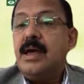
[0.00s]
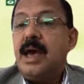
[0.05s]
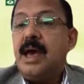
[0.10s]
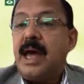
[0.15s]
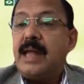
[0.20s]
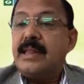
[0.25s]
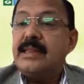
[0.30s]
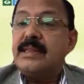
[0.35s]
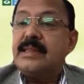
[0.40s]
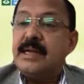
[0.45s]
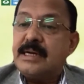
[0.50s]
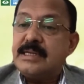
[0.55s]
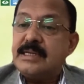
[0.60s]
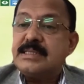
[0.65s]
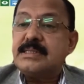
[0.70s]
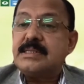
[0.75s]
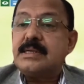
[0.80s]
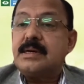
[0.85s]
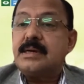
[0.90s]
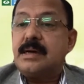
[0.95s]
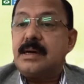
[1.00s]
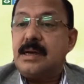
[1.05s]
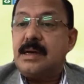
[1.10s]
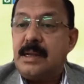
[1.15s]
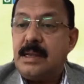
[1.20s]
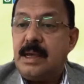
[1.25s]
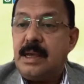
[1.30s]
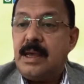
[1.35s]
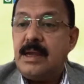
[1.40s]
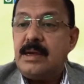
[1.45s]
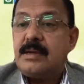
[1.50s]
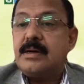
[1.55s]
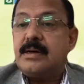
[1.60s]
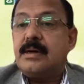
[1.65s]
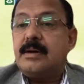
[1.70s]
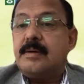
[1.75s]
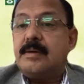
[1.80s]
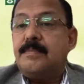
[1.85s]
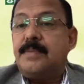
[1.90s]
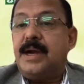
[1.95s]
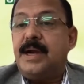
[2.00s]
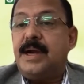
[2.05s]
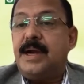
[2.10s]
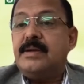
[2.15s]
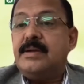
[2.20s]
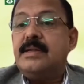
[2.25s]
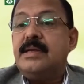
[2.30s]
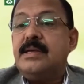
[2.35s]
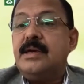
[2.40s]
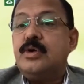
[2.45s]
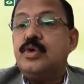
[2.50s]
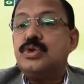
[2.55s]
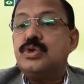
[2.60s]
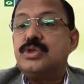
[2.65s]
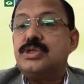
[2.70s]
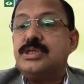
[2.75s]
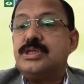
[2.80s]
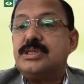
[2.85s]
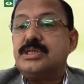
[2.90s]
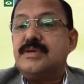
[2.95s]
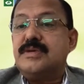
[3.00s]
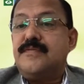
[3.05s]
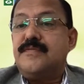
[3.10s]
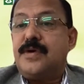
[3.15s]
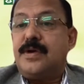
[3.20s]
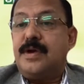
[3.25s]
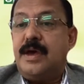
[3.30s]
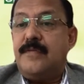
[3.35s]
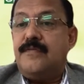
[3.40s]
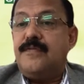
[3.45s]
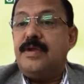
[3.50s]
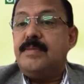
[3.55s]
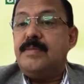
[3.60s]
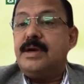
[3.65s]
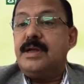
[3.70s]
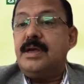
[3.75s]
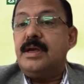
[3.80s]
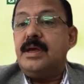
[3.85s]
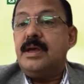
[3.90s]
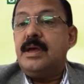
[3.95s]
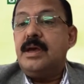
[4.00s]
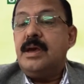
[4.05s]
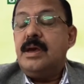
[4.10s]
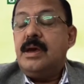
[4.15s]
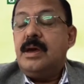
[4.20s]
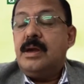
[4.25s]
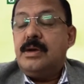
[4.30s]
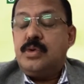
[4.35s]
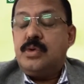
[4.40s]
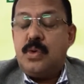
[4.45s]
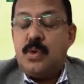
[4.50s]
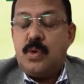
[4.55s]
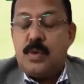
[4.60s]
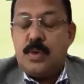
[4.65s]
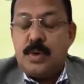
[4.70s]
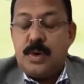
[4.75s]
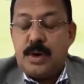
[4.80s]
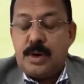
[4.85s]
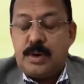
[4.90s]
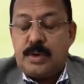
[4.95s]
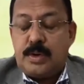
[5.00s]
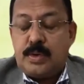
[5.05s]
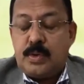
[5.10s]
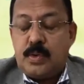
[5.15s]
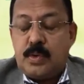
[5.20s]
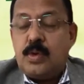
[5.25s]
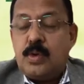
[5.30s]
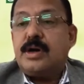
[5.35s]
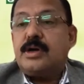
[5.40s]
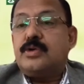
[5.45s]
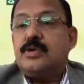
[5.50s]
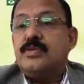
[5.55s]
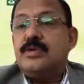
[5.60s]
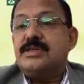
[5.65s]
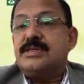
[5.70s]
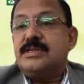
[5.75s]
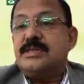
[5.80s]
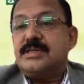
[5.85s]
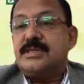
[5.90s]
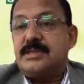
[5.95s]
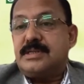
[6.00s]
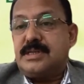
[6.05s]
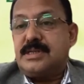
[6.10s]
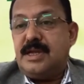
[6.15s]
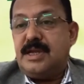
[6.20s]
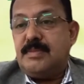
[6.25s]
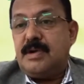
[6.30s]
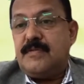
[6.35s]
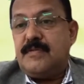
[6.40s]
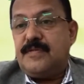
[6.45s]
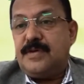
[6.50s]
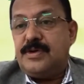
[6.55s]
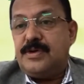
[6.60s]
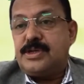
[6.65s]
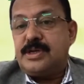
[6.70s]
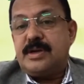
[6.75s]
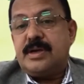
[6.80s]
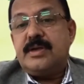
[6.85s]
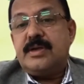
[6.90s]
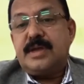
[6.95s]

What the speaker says: and thus create a better ecosystem for everybody to work towards a sustainable future.